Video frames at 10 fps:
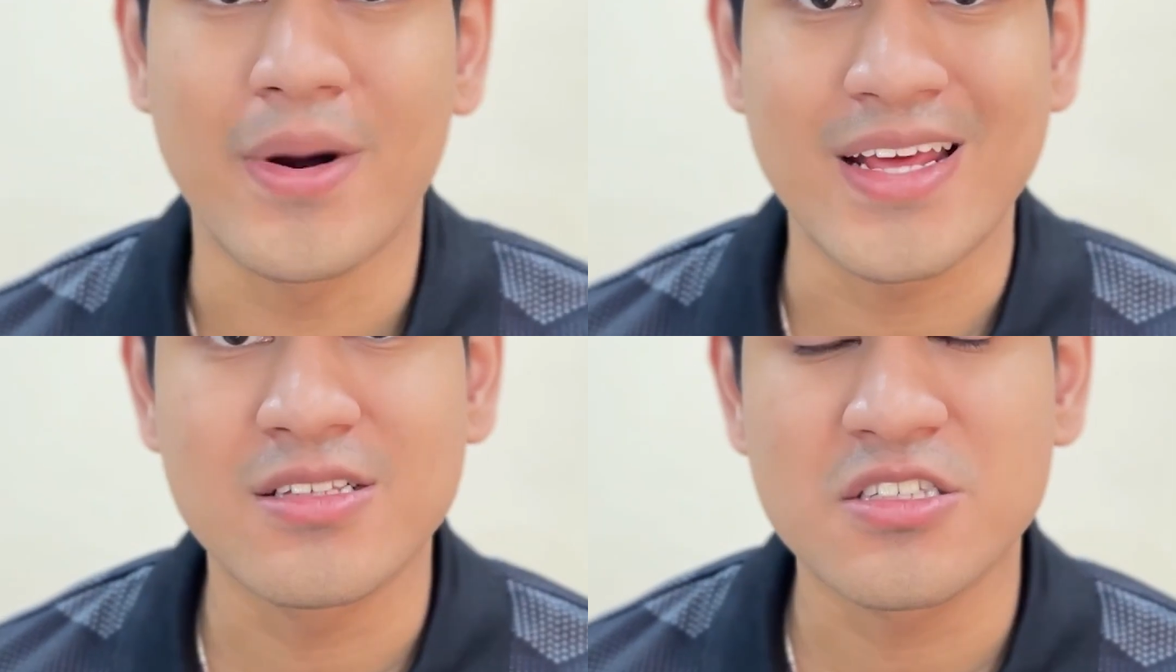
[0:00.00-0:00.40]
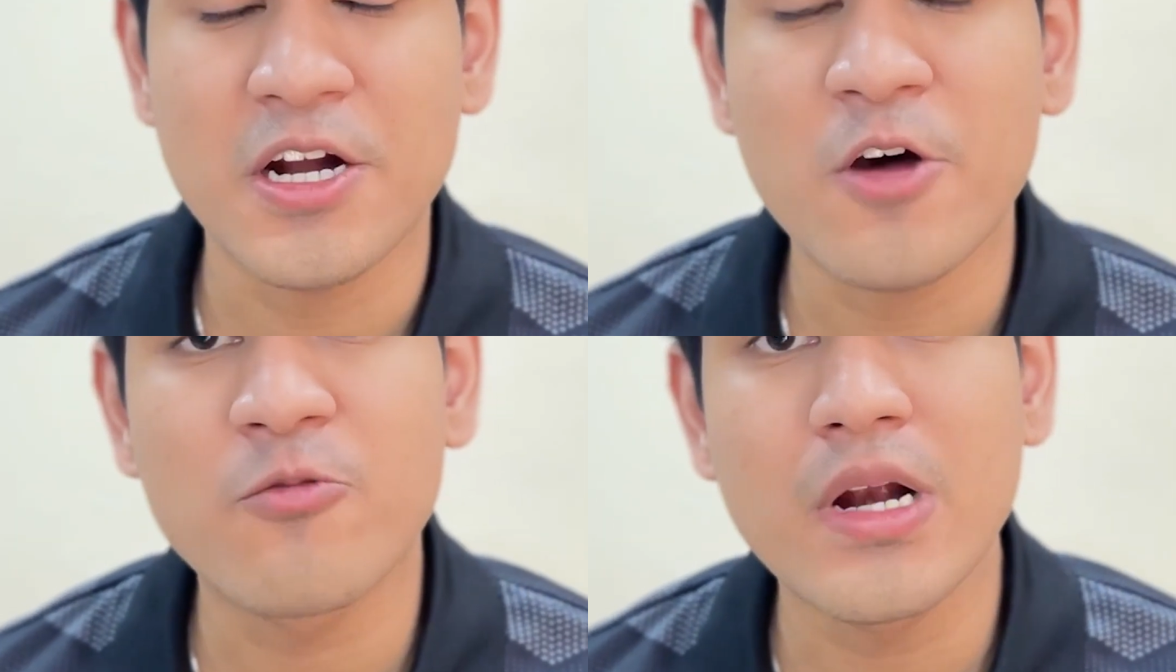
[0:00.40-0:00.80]
but
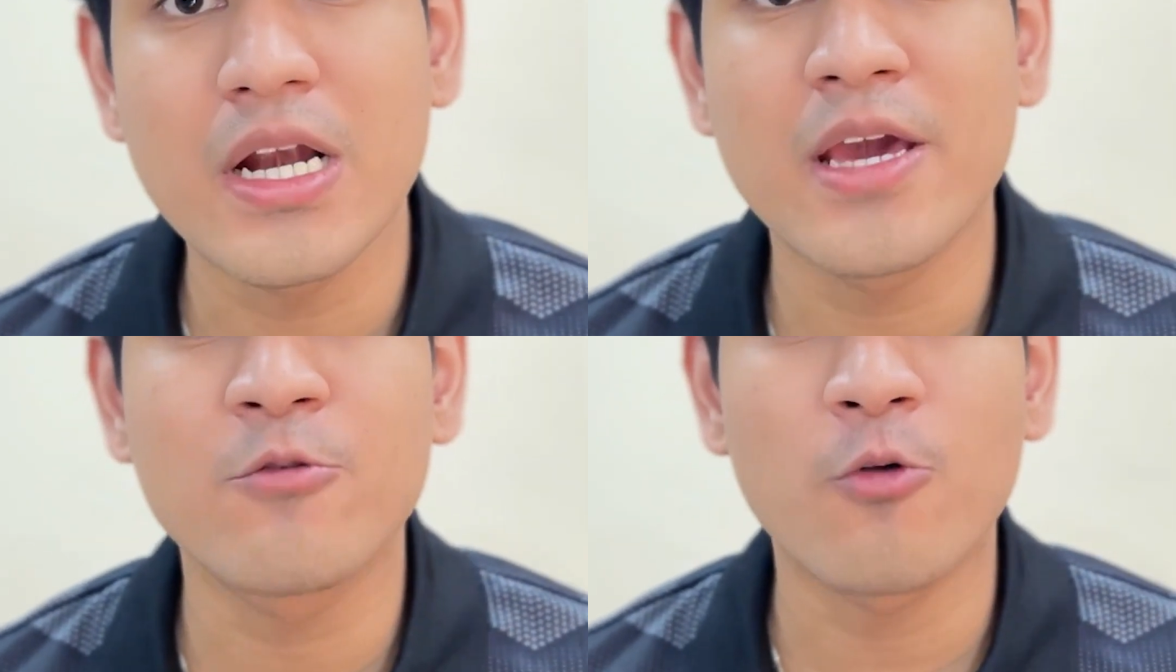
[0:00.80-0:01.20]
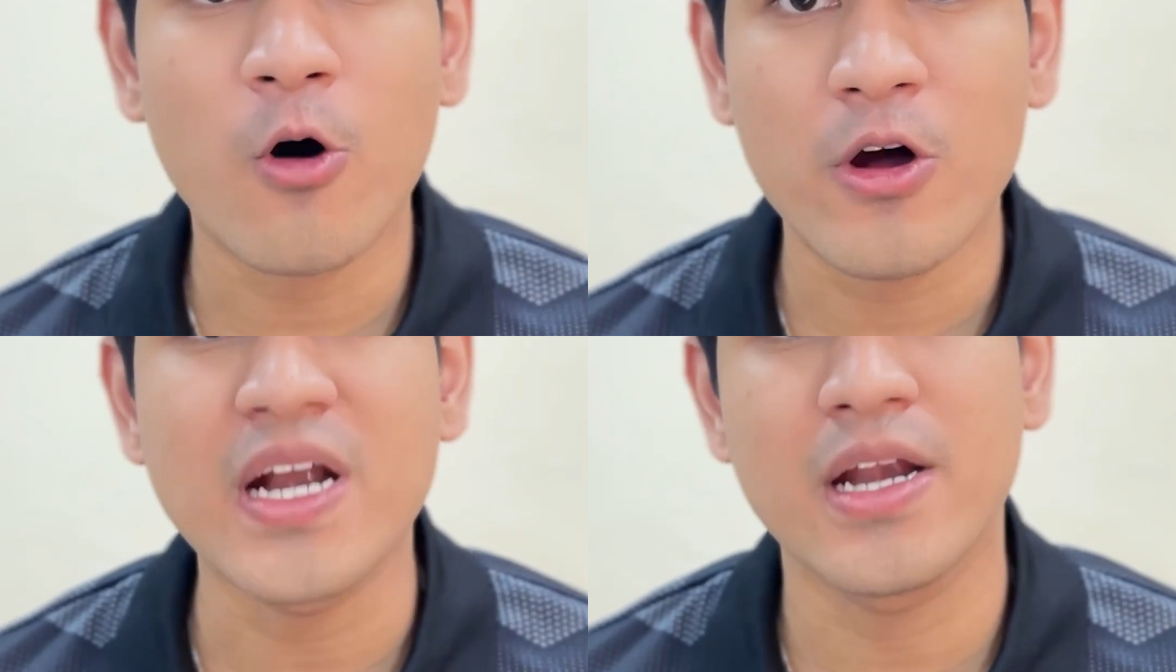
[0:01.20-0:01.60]
instead of building
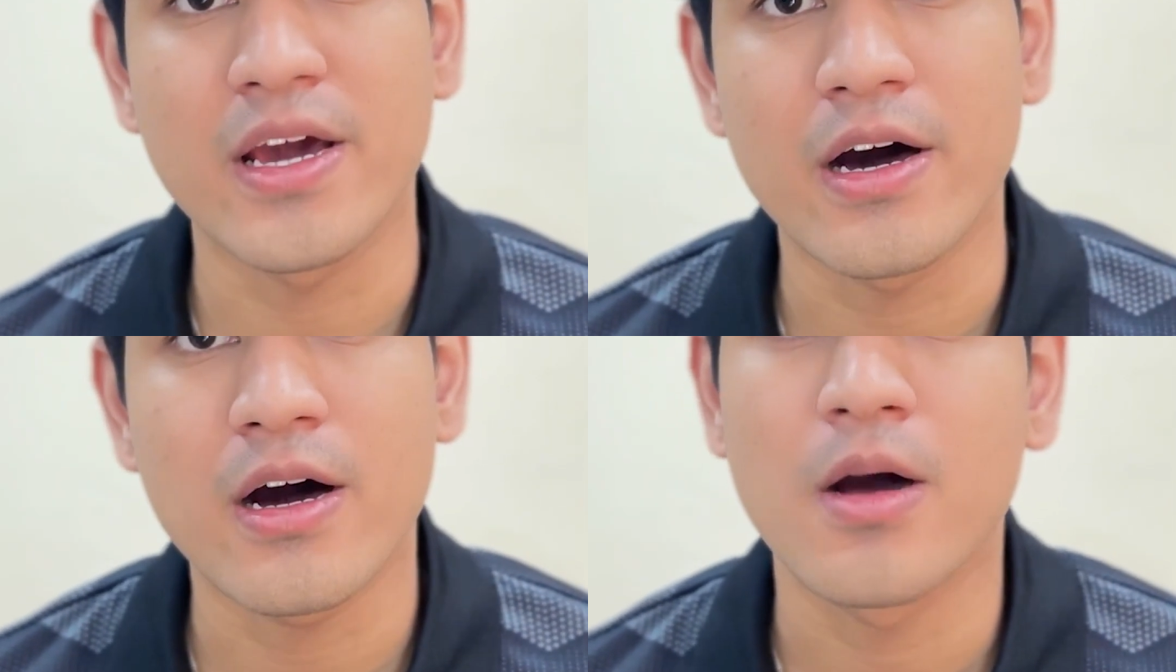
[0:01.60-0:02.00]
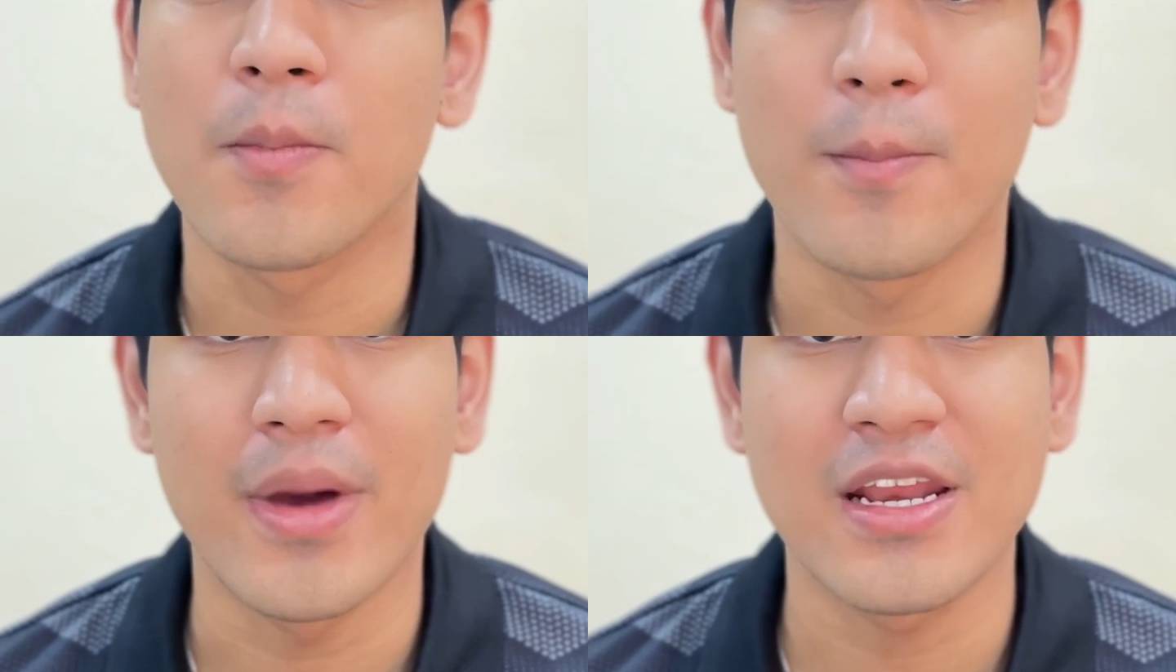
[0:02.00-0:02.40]
for India,
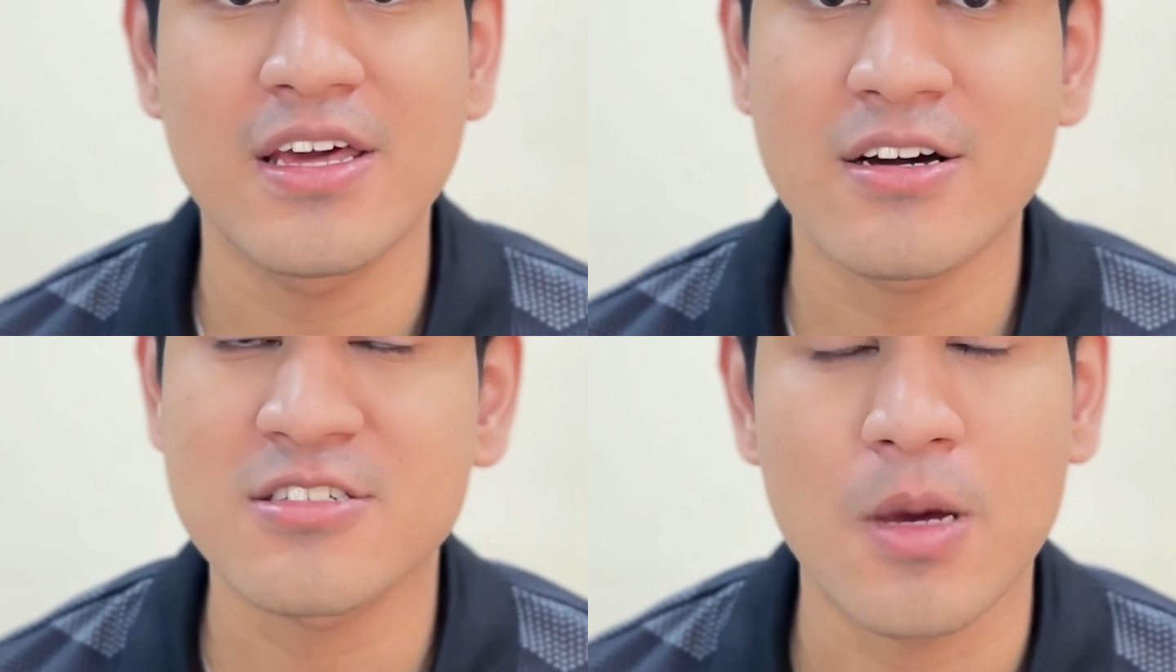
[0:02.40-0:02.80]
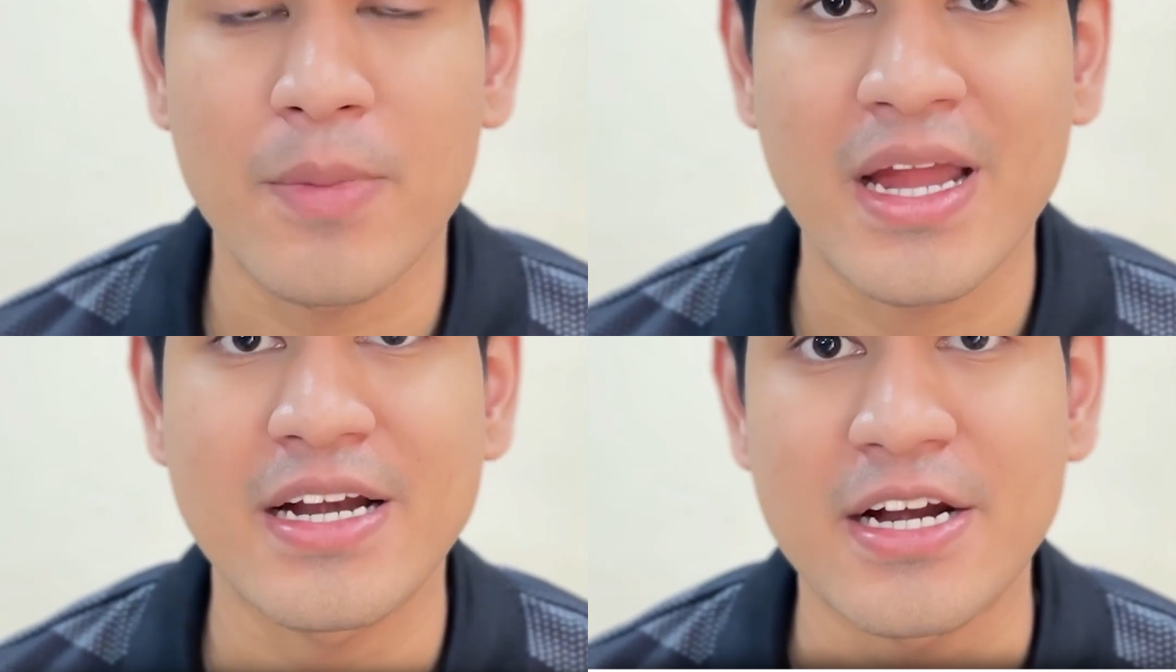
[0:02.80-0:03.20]
many are
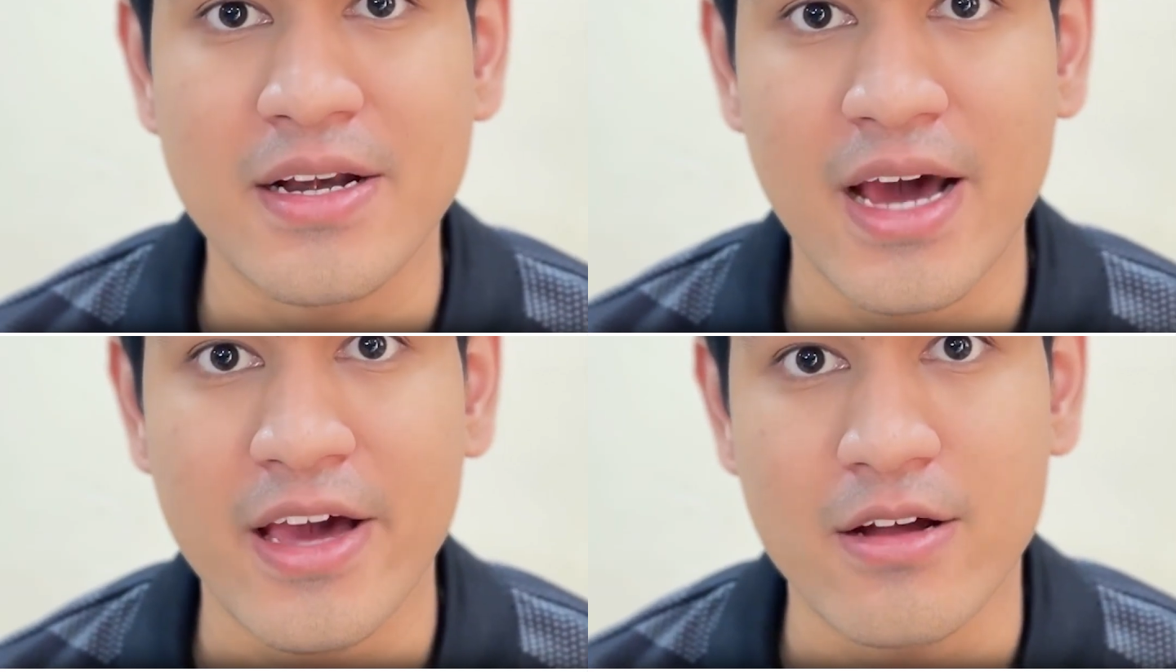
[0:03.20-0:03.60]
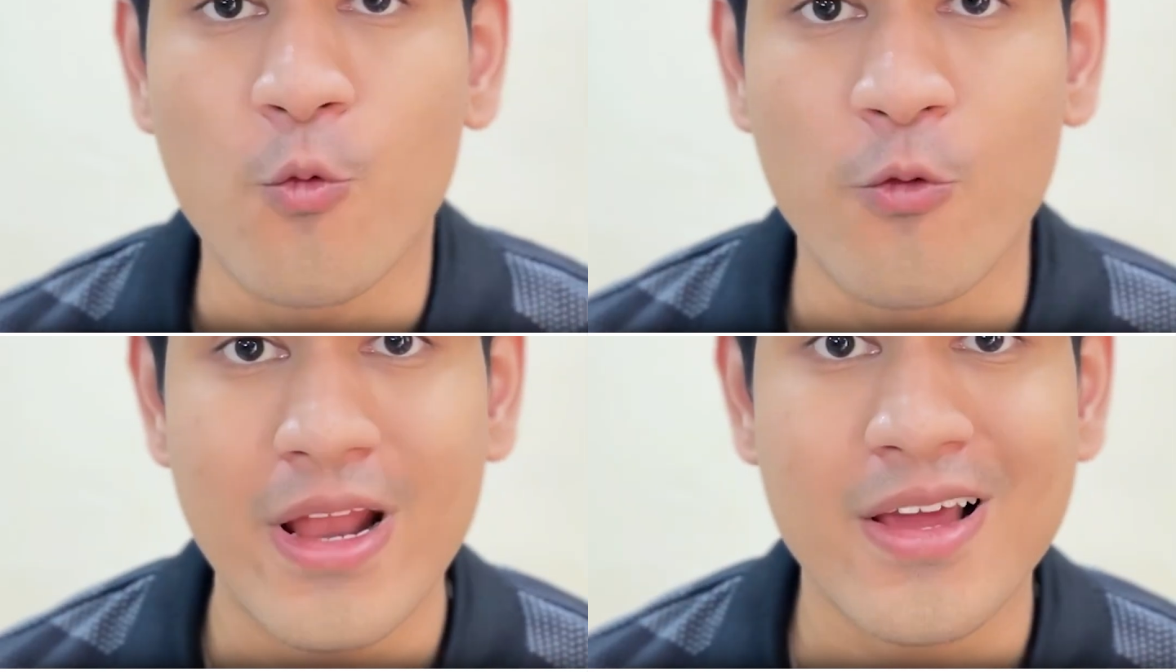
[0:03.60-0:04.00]
skipping it entirely.
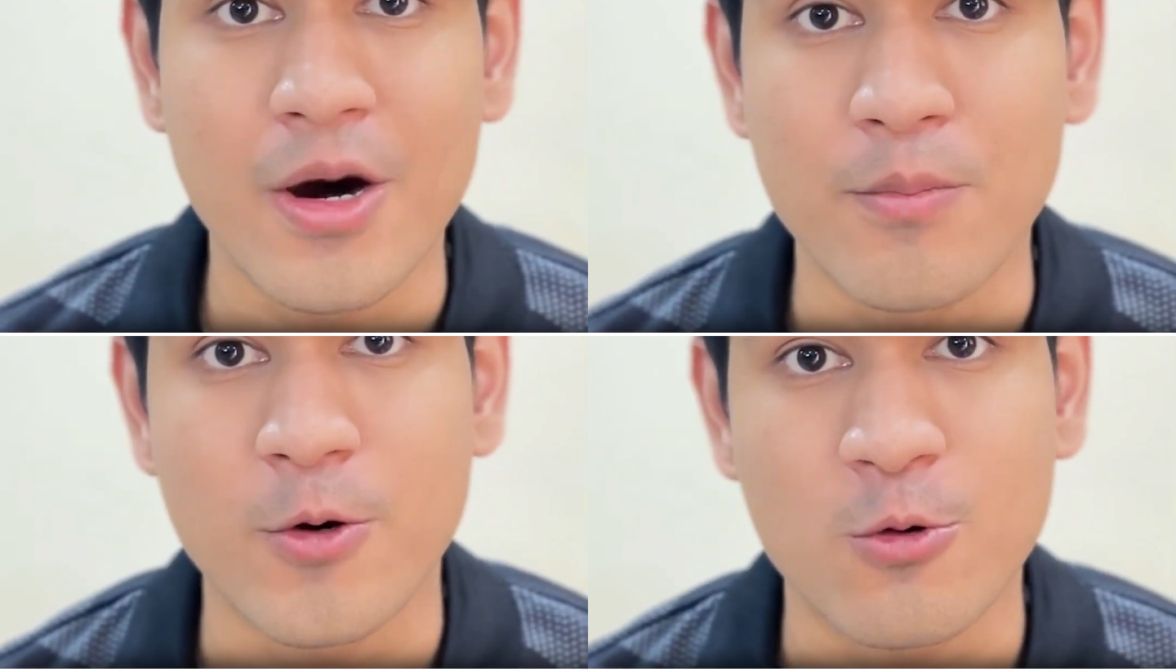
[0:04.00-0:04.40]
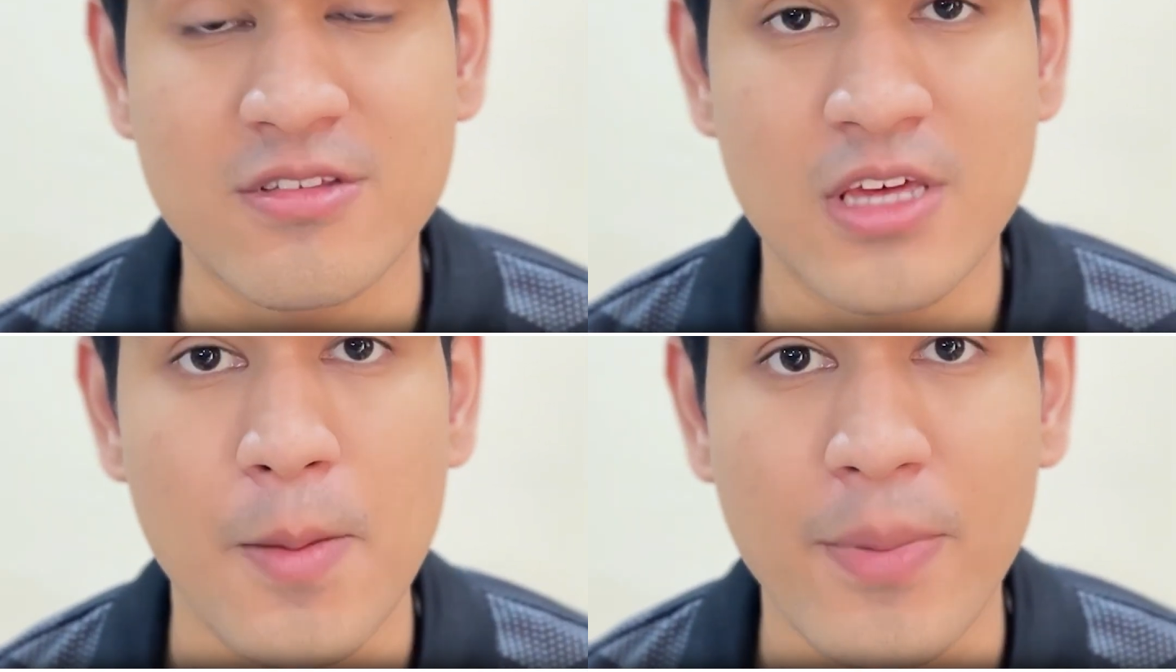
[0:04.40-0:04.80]
Welcome to the
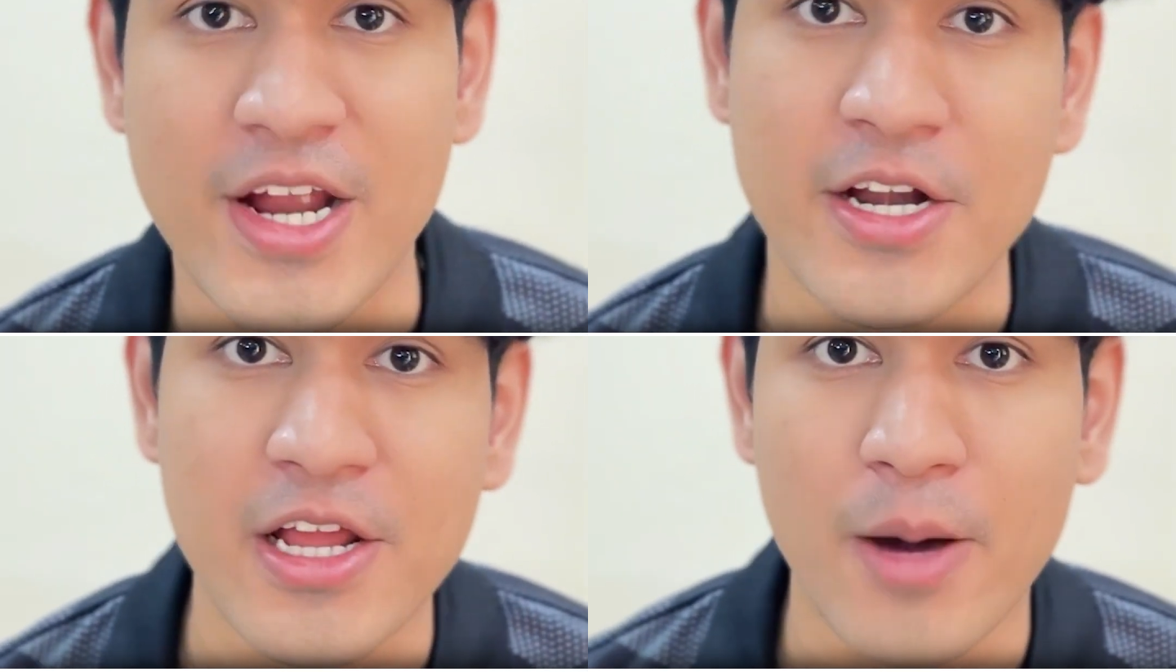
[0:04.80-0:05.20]
Skip India